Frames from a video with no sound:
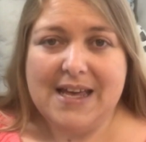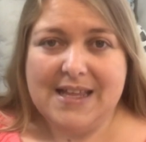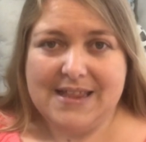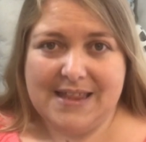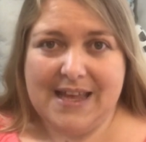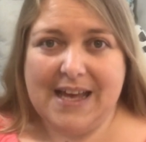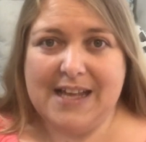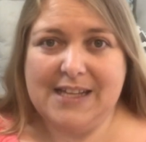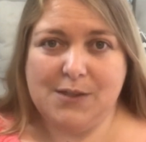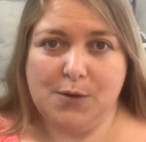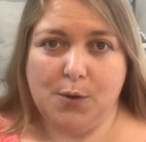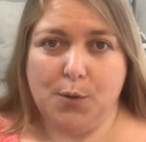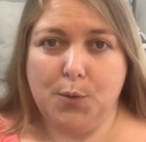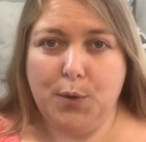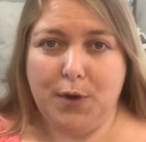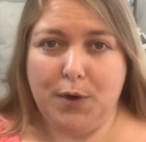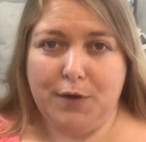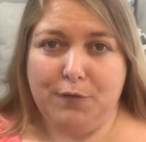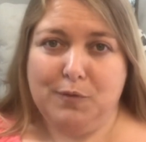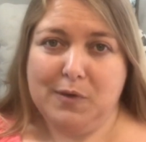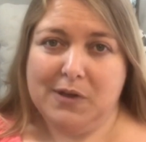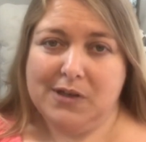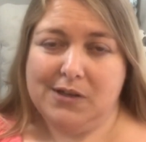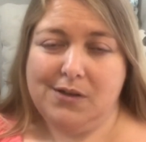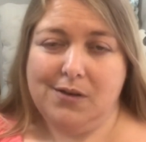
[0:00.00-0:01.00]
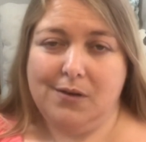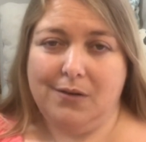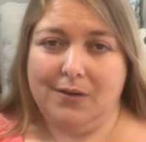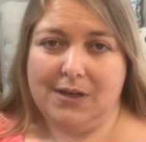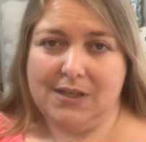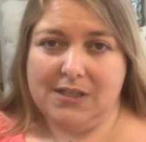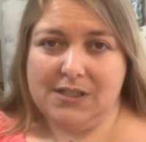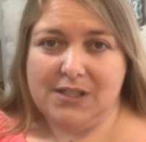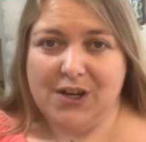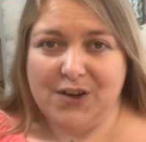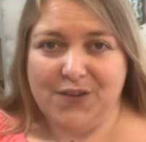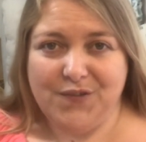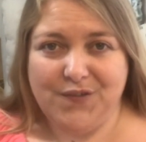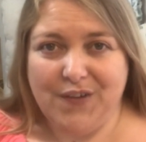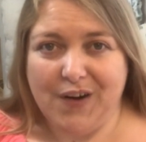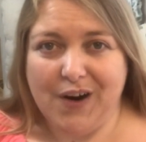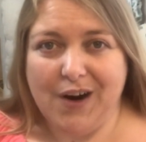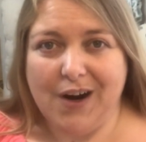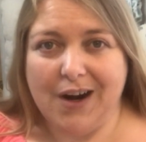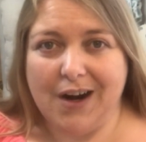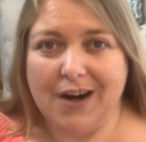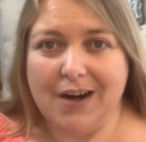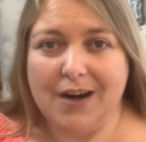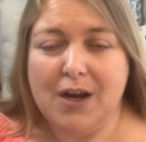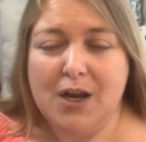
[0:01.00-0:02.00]
that's what we've been doing so
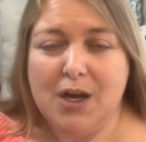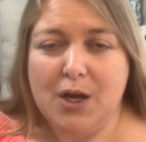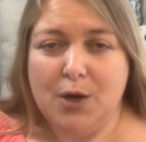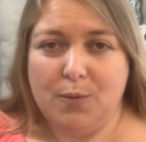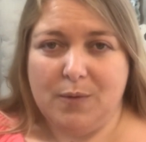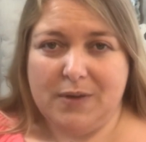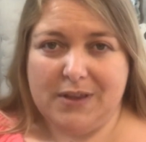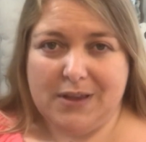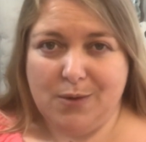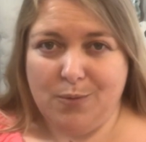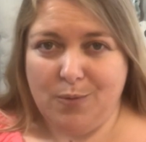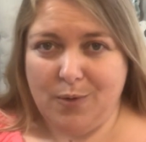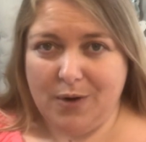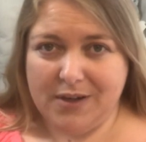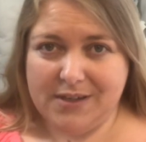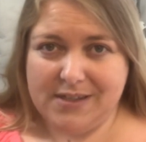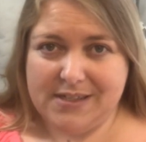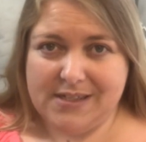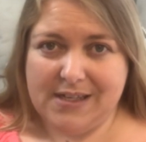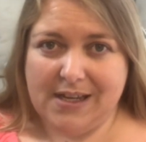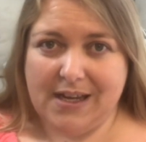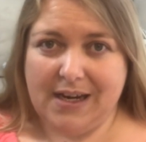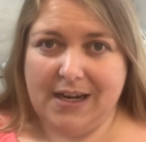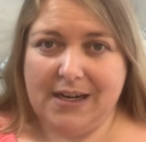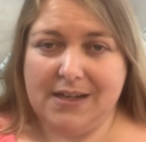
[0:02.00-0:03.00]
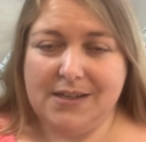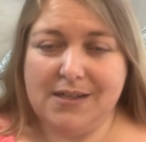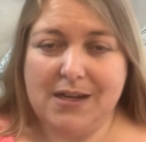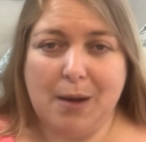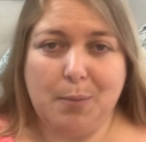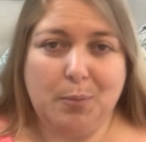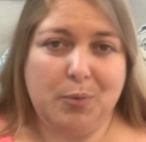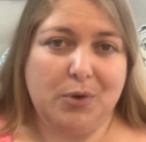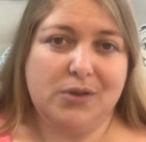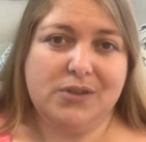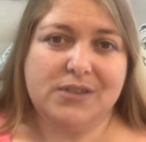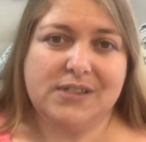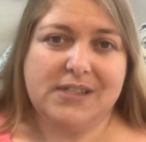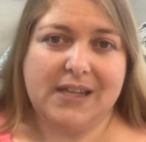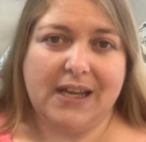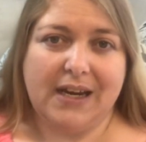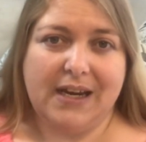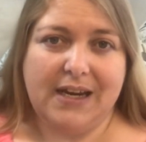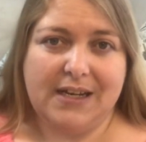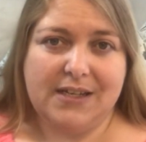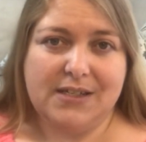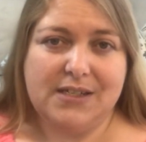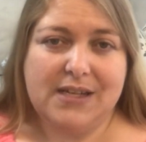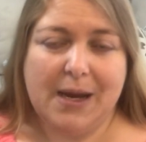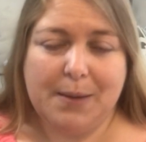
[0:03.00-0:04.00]
far with the word study, topical
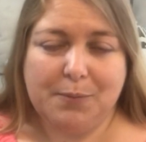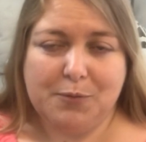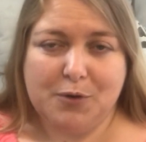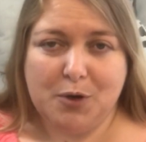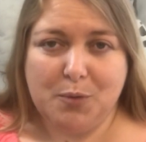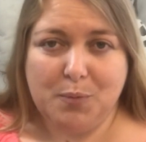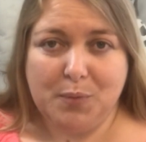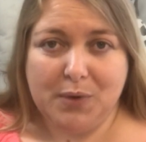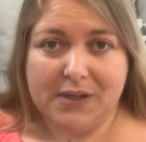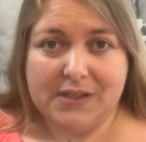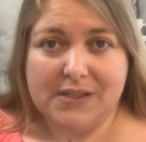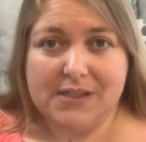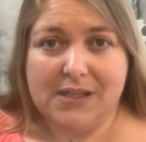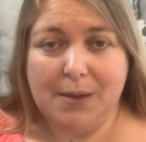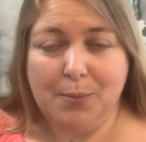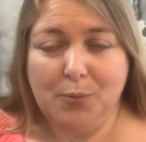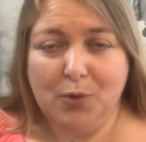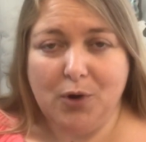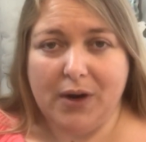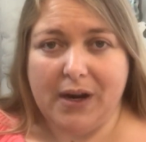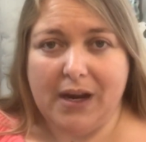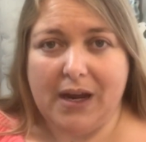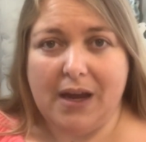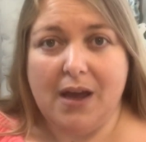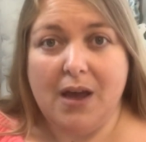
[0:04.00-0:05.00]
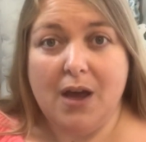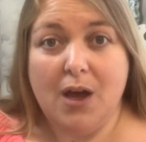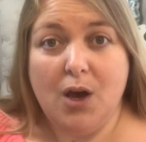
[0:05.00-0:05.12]
study, and chapter and book summary.